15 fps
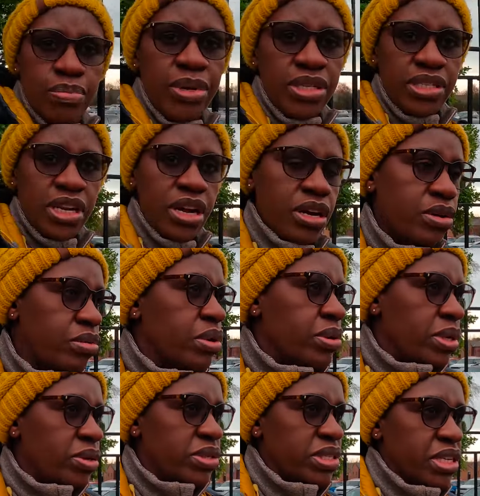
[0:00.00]
but uh, we
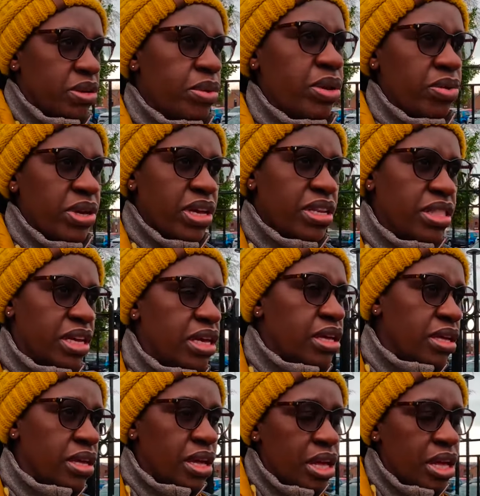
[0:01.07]
will see when we get there.